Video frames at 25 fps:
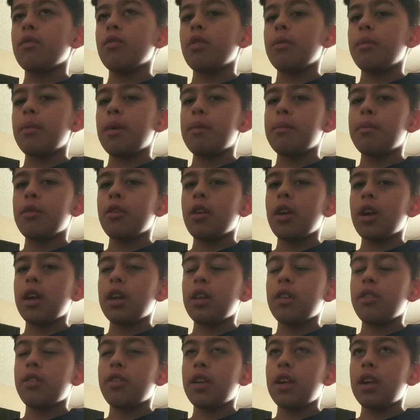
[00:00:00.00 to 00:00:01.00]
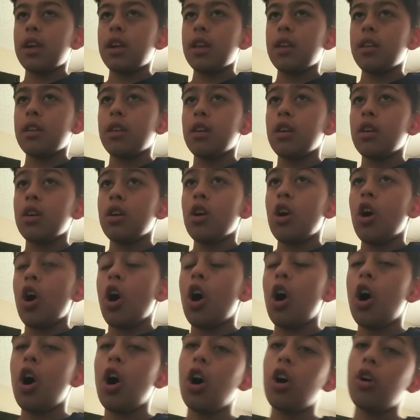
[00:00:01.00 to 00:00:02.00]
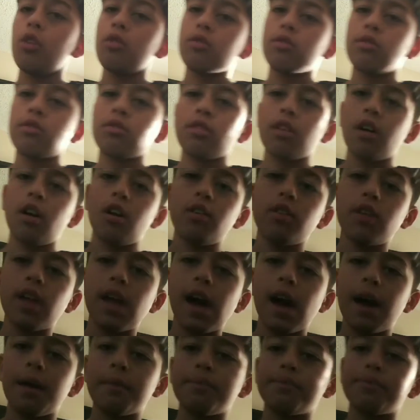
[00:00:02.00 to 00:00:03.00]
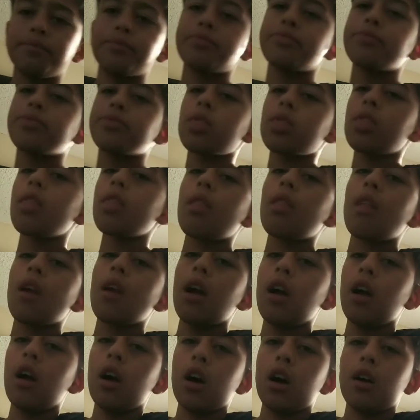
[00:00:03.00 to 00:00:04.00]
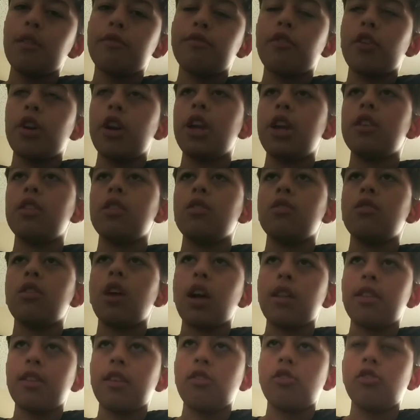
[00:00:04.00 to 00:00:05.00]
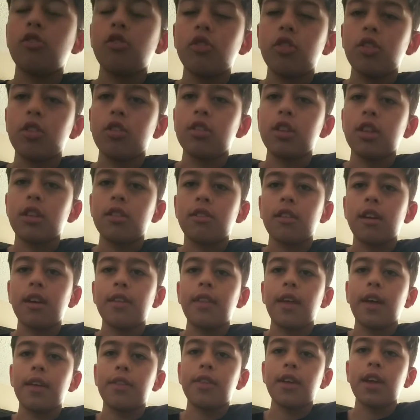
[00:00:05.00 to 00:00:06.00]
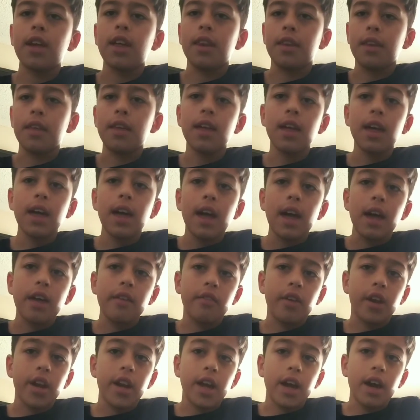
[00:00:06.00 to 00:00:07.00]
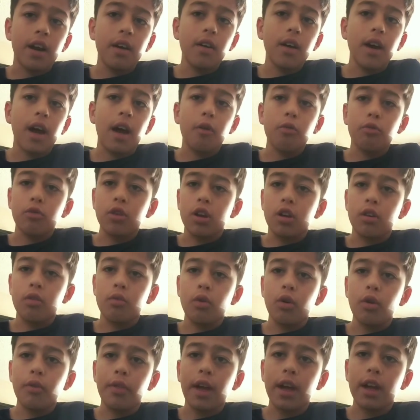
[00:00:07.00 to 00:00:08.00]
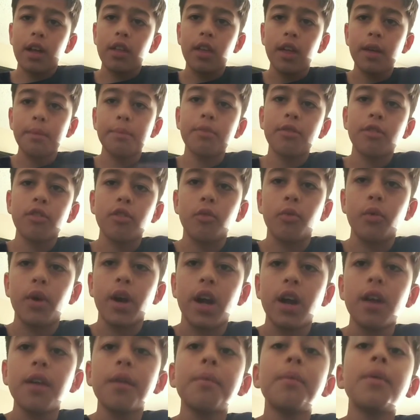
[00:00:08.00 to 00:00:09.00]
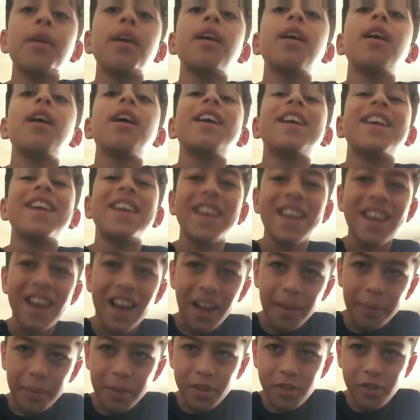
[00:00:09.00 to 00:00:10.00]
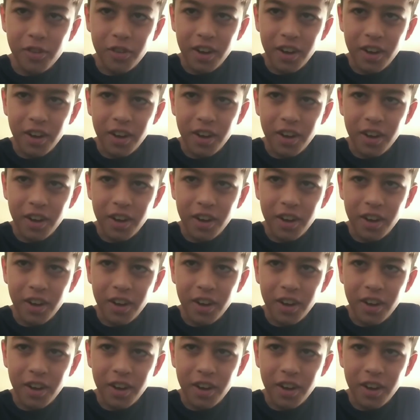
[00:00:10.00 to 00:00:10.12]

to remember anything. Oh, so yeah. Uh, Fernando Tatis Jr. did sign that thing. And right now, I'm going to roll that clip to where he got the